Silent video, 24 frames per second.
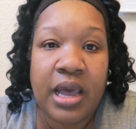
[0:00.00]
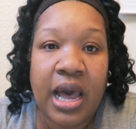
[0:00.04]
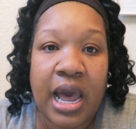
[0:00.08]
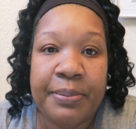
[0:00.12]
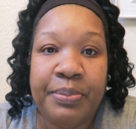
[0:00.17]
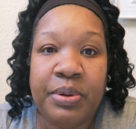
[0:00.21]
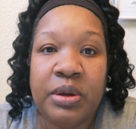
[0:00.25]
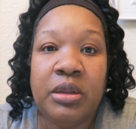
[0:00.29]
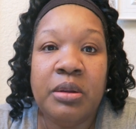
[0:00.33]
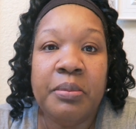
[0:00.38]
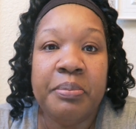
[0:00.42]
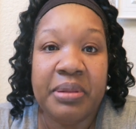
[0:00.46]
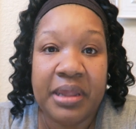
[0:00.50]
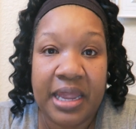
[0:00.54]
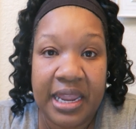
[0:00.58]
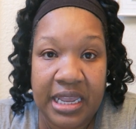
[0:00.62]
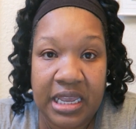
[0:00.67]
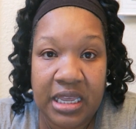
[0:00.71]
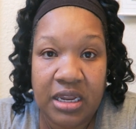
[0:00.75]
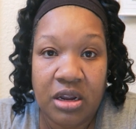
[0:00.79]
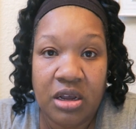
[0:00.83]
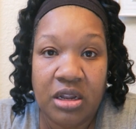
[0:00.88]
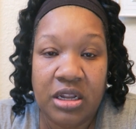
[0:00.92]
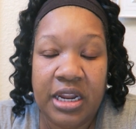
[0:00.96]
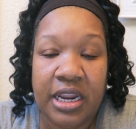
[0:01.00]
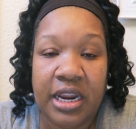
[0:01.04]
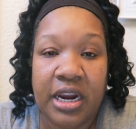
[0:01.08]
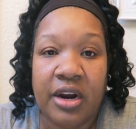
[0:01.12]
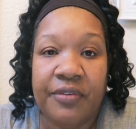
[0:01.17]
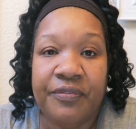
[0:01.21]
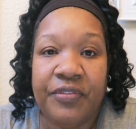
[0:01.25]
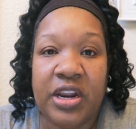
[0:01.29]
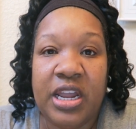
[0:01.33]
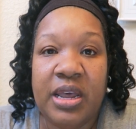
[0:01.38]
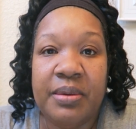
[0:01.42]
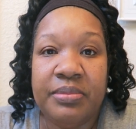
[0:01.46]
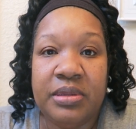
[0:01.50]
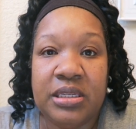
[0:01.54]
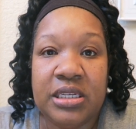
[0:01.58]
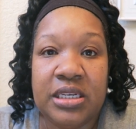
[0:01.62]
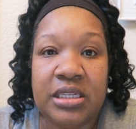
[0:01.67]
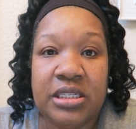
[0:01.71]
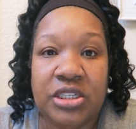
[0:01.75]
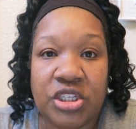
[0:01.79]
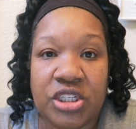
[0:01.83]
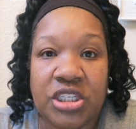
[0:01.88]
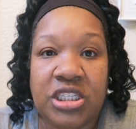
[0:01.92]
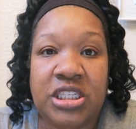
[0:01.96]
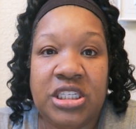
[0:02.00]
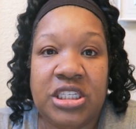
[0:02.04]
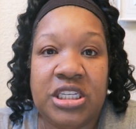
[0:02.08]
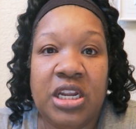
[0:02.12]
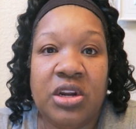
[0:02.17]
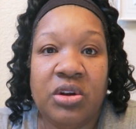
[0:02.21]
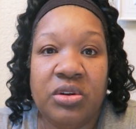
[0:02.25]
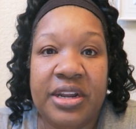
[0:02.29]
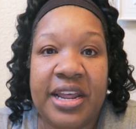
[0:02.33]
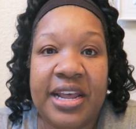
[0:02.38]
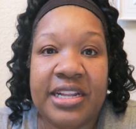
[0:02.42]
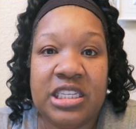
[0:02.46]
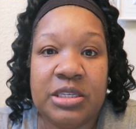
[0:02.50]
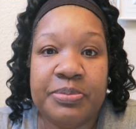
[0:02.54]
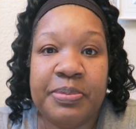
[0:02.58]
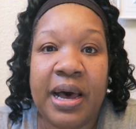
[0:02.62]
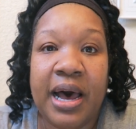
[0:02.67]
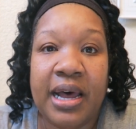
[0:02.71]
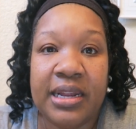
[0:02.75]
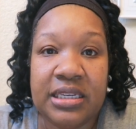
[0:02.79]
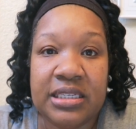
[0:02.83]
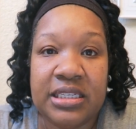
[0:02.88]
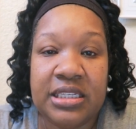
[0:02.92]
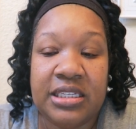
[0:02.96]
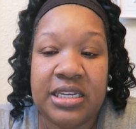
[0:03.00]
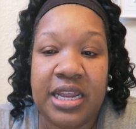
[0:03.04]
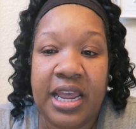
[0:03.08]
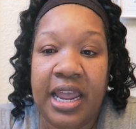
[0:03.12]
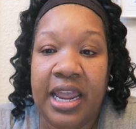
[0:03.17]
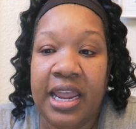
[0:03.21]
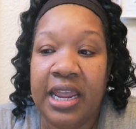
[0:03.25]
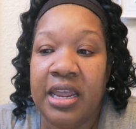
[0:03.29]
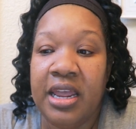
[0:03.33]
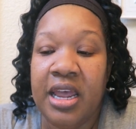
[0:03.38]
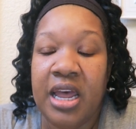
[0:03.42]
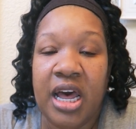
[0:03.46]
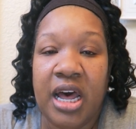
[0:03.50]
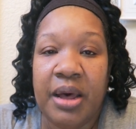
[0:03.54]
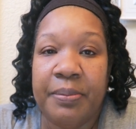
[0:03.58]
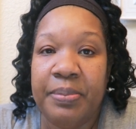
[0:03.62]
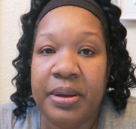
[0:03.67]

I put a blanket on there for him to just sit on that spot and stay.